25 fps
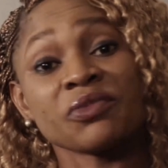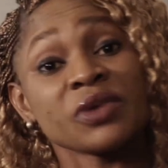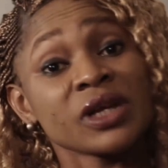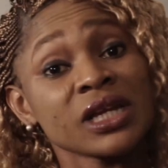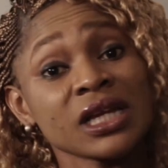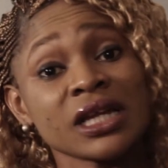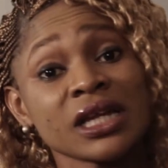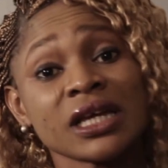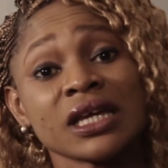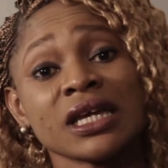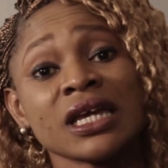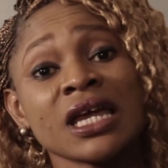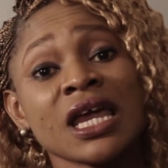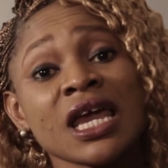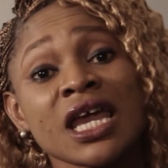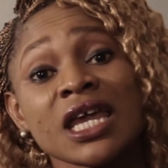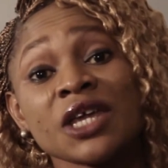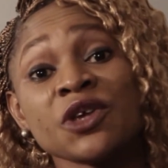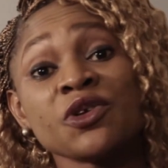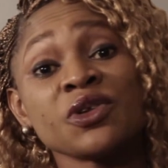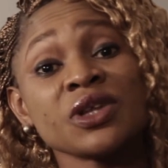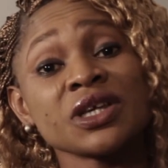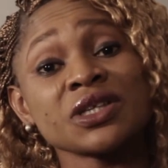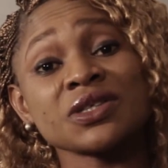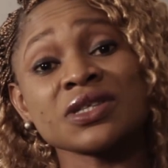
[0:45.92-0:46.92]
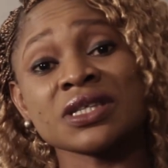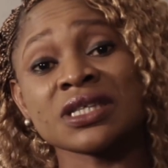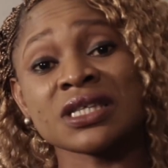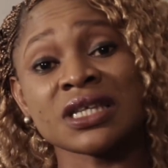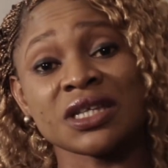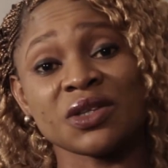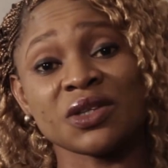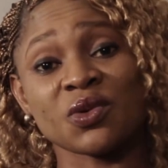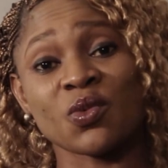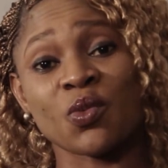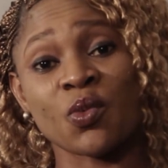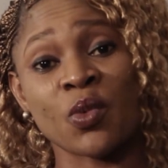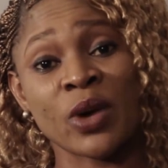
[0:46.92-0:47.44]
Really, you need to
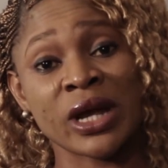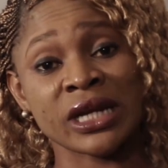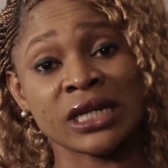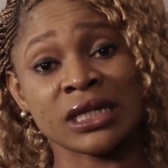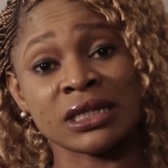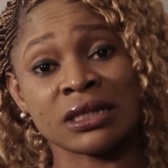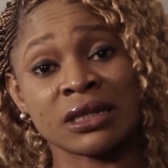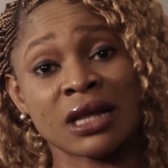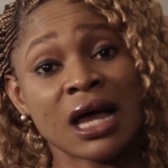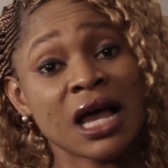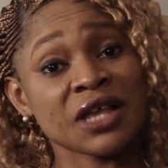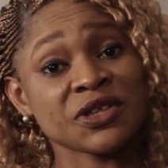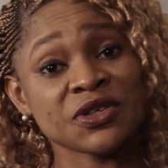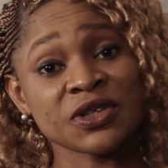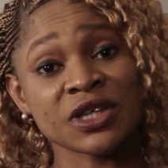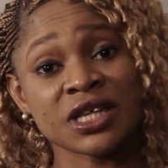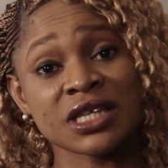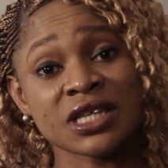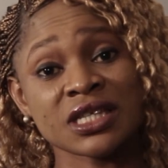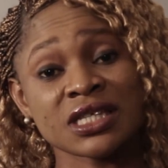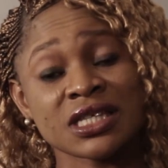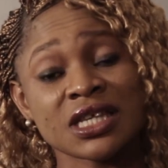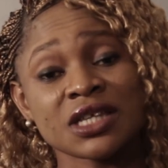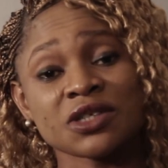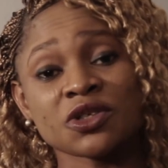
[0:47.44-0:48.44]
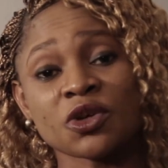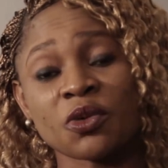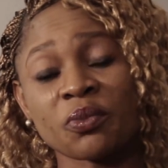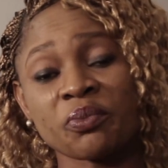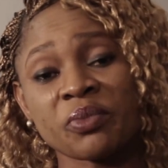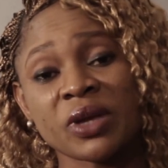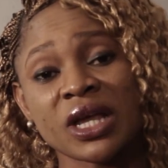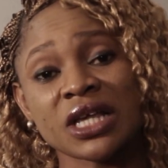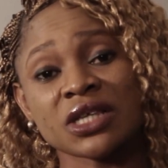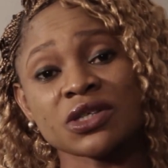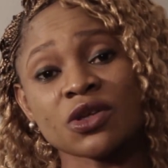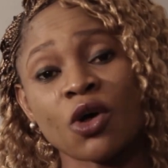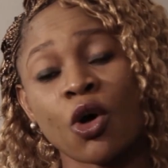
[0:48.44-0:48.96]
see the wedding. As you can see some
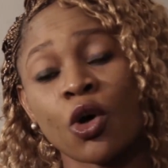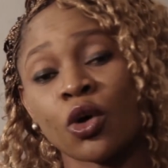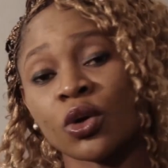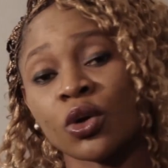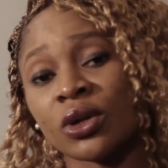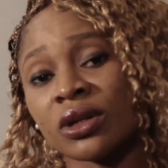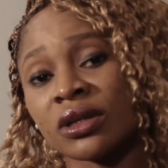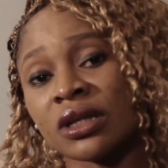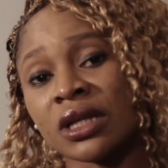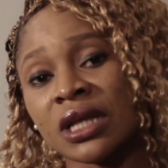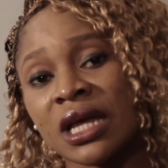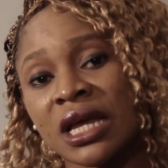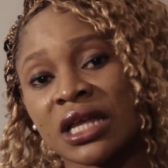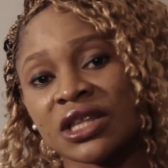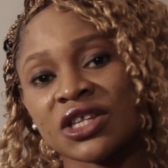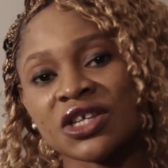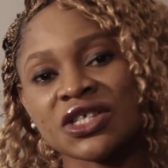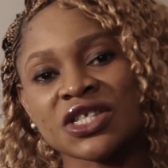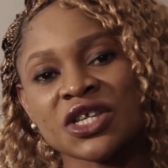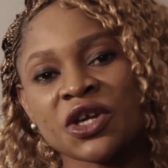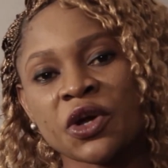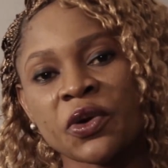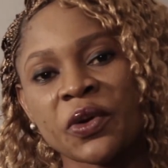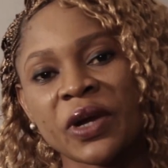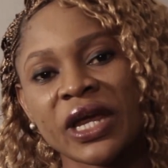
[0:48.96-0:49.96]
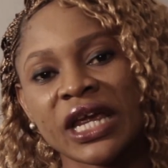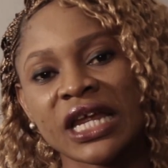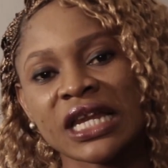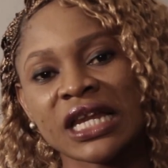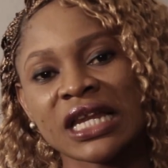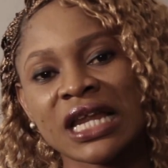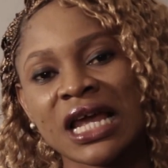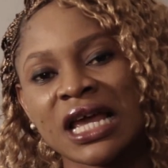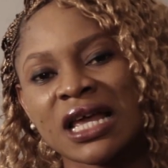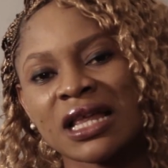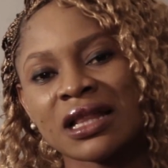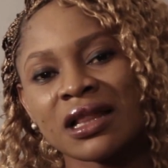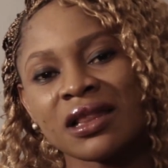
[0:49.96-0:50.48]
pics on the
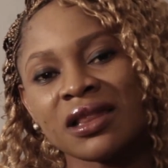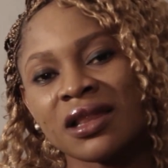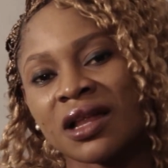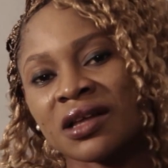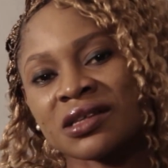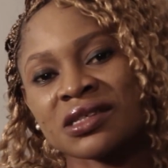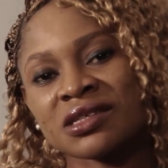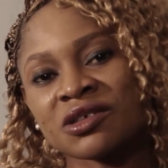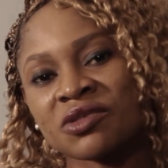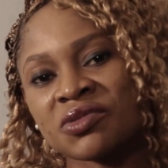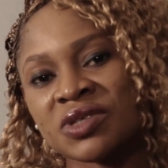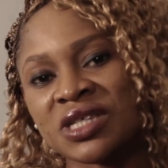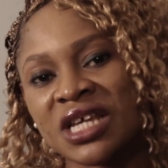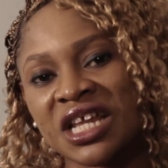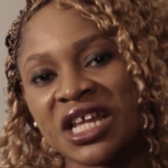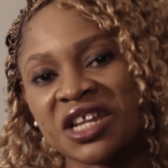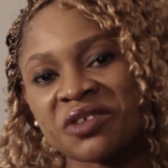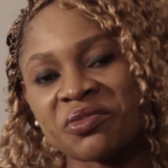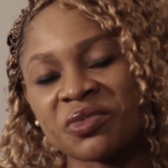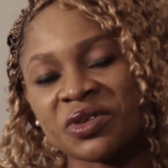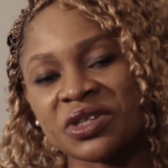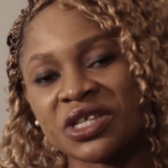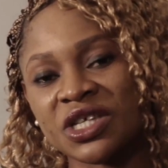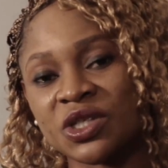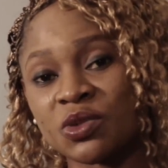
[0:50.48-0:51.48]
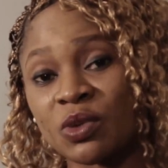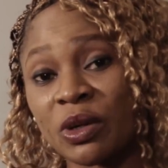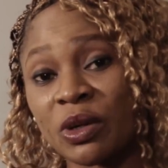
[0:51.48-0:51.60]
screen, lots of celebrities